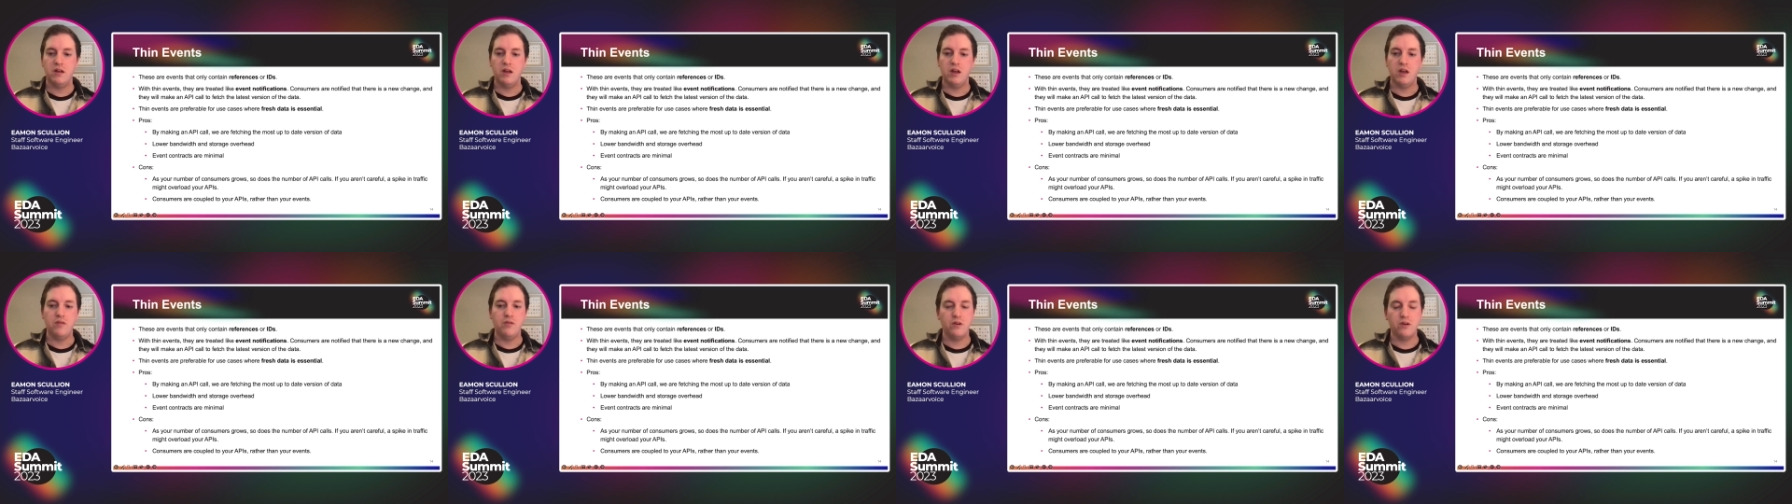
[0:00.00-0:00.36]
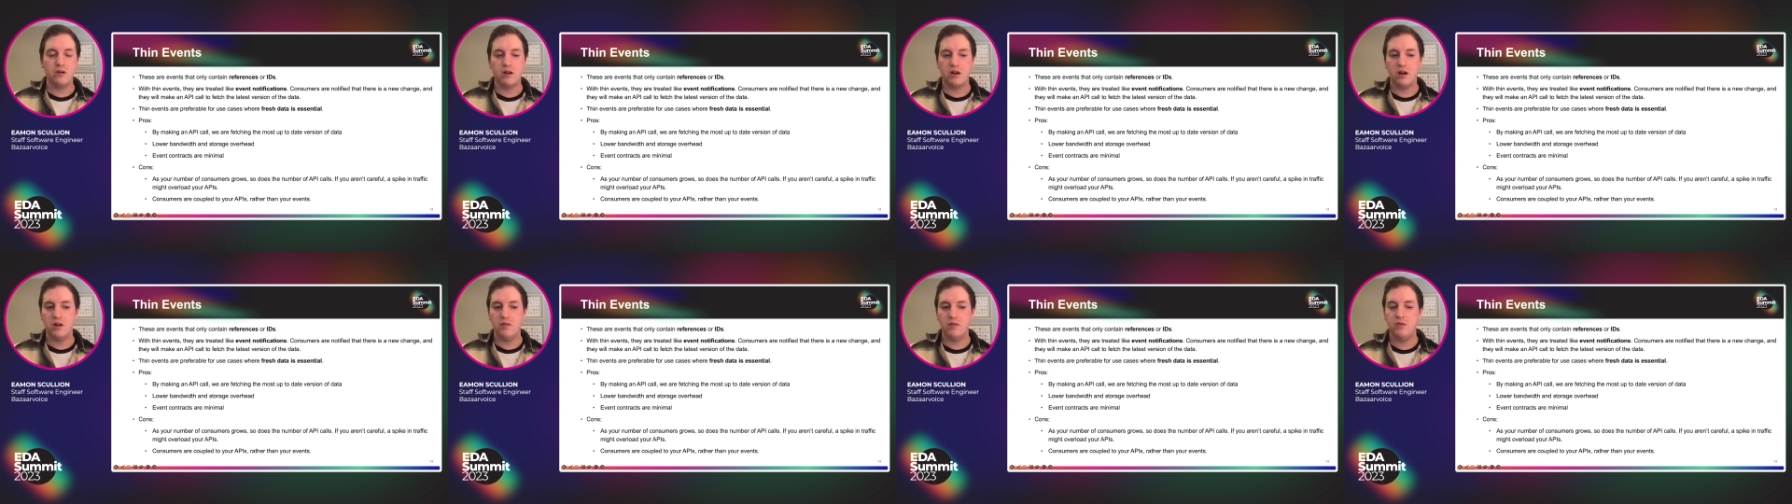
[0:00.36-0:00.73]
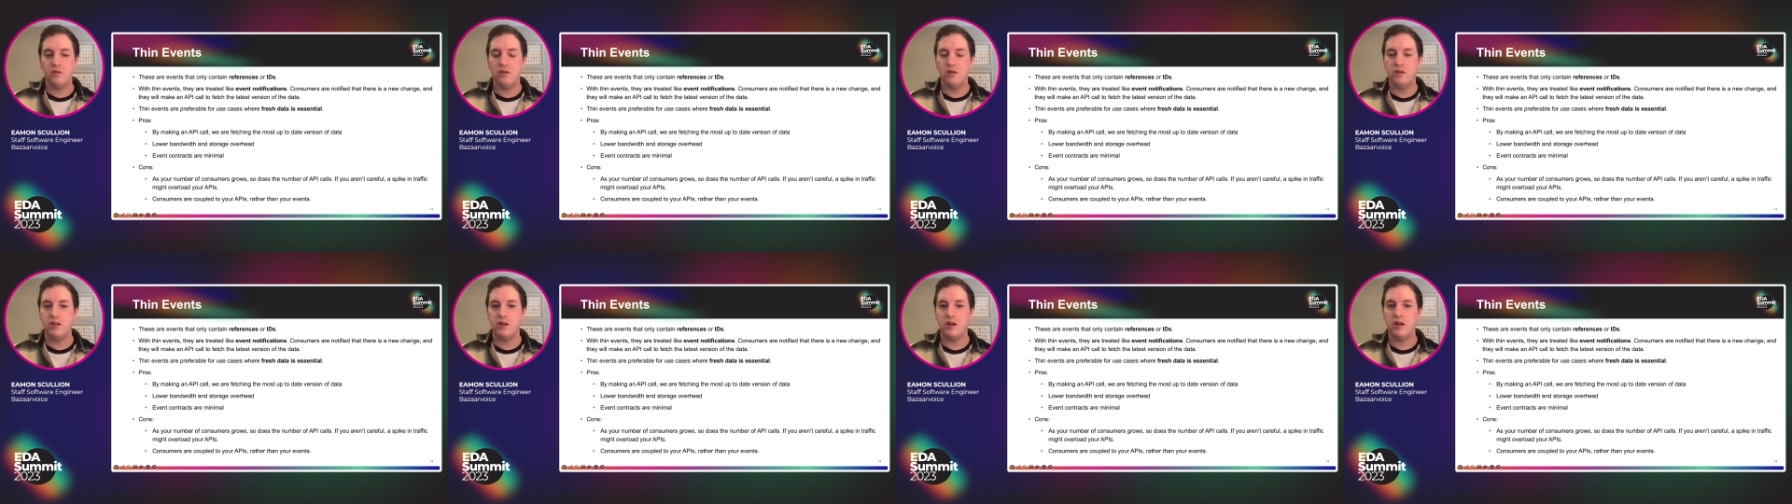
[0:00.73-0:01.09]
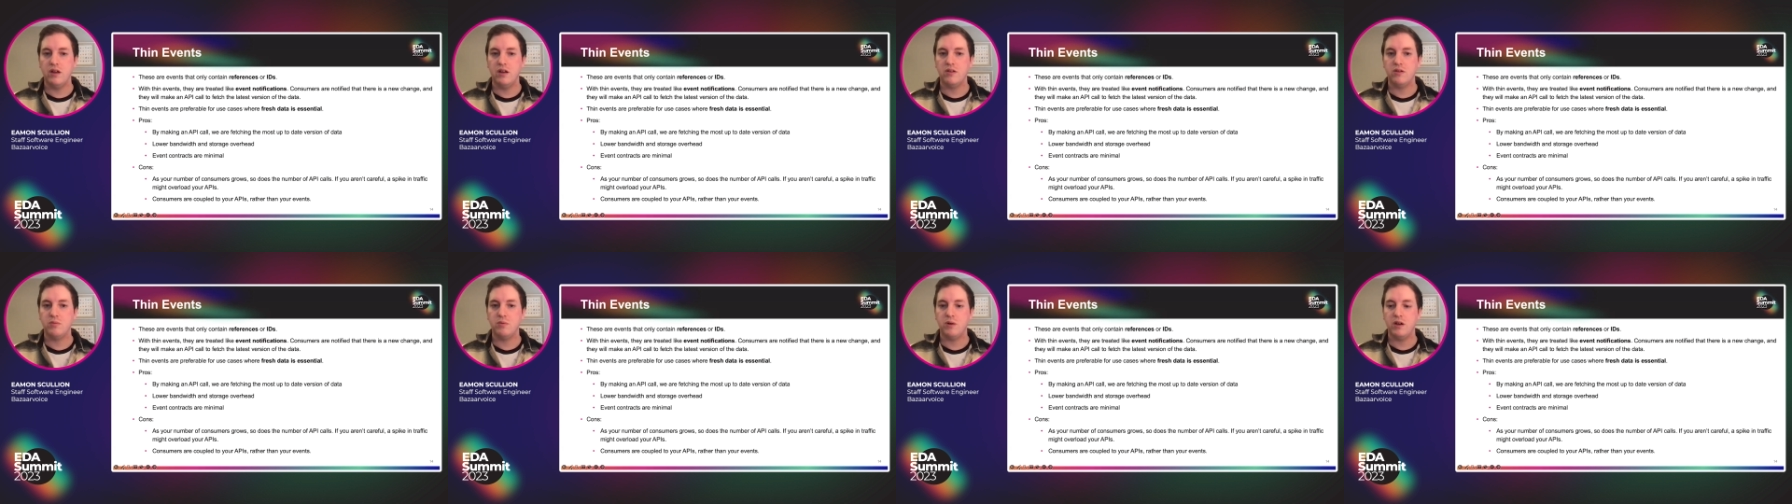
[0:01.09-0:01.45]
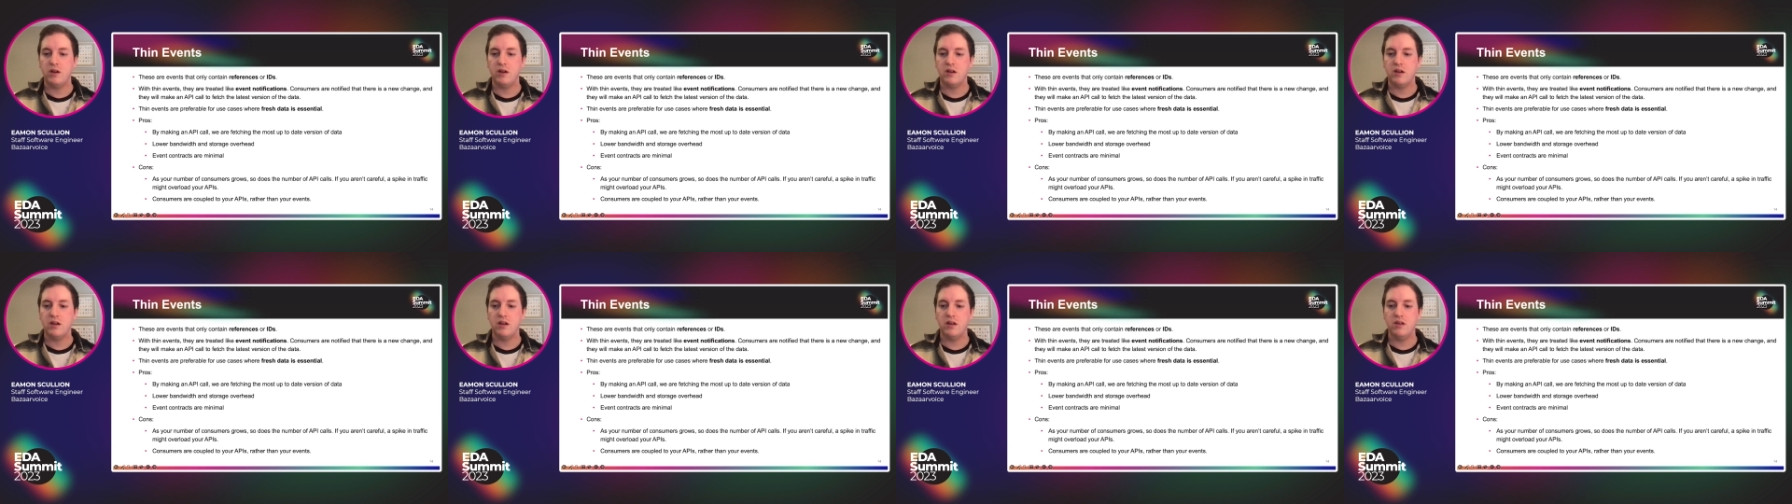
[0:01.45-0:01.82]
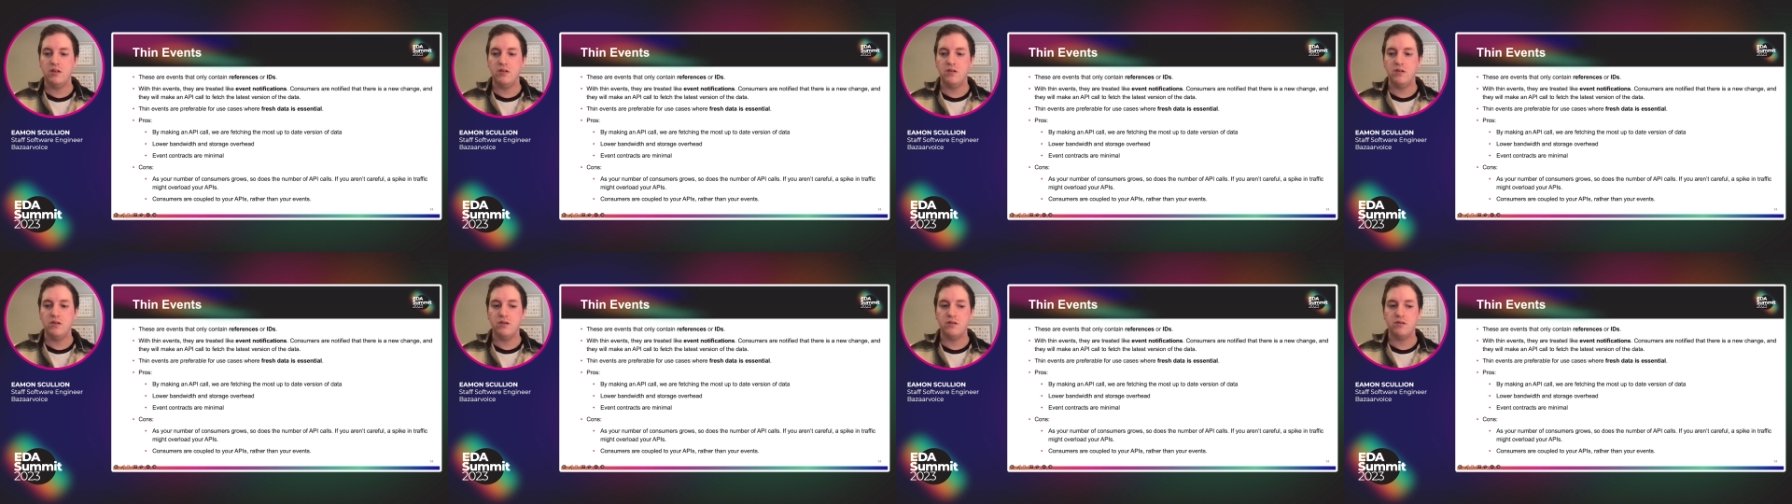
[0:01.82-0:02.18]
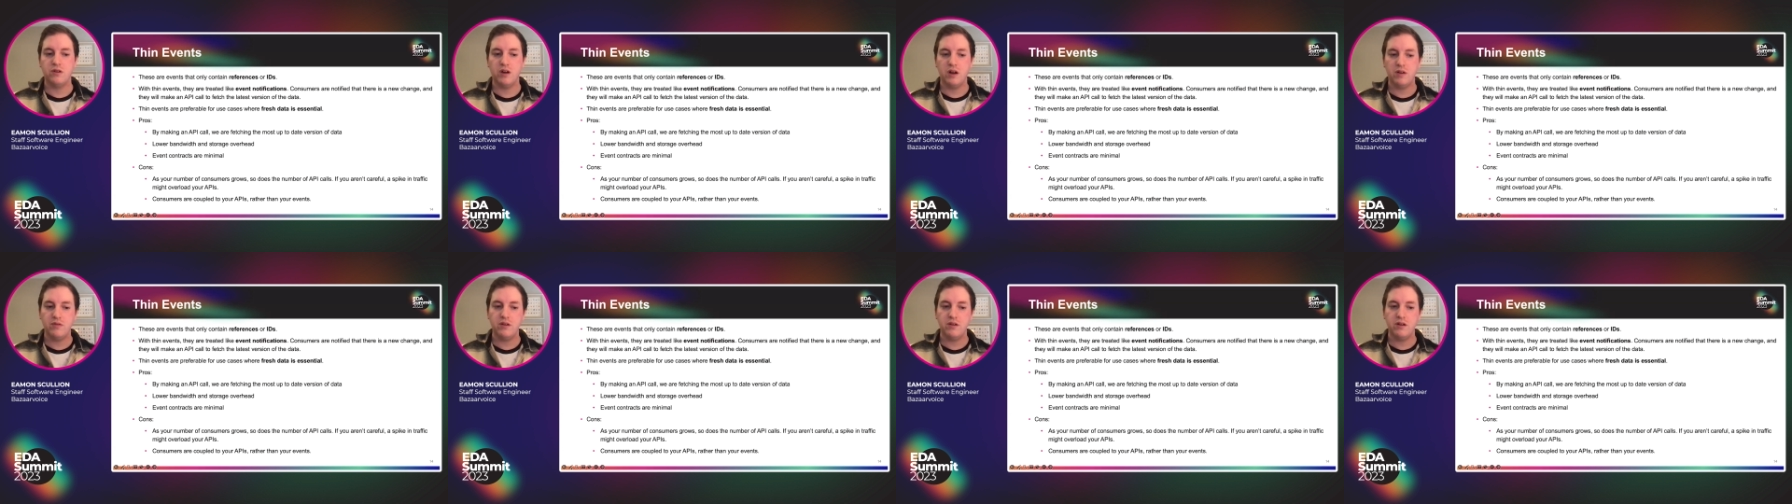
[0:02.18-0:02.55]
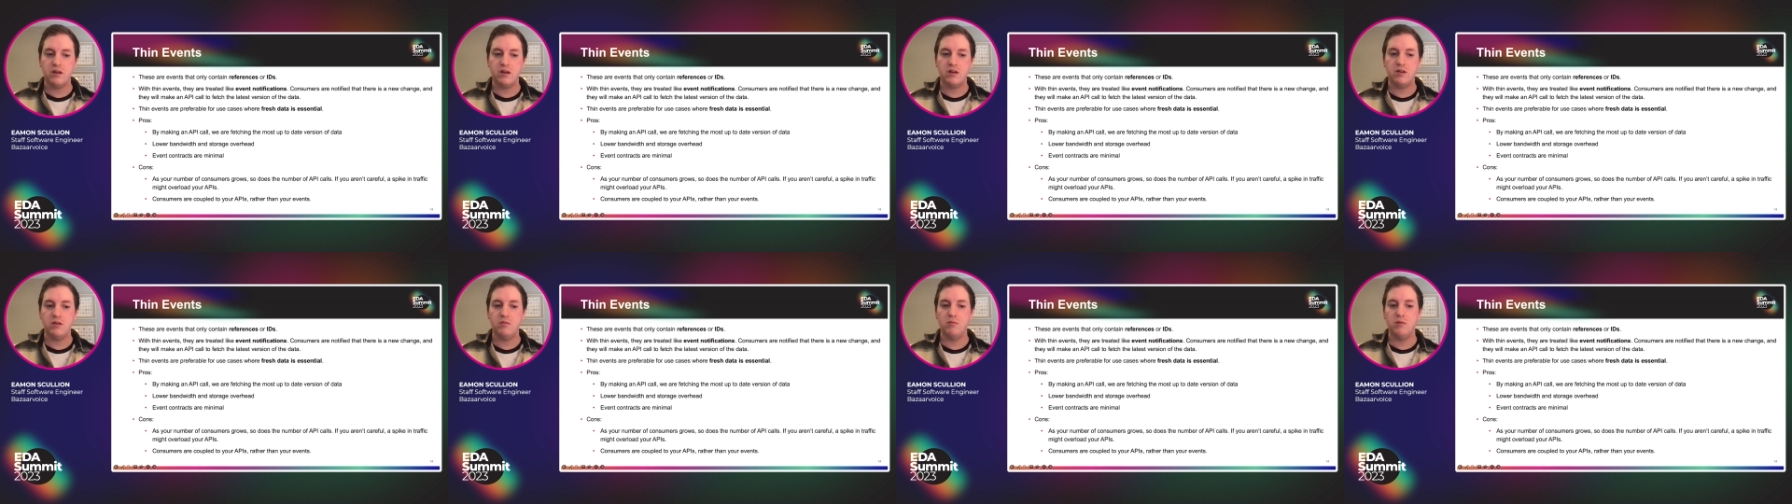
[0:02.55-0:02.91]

If you aren't careful, then a spike in your traffic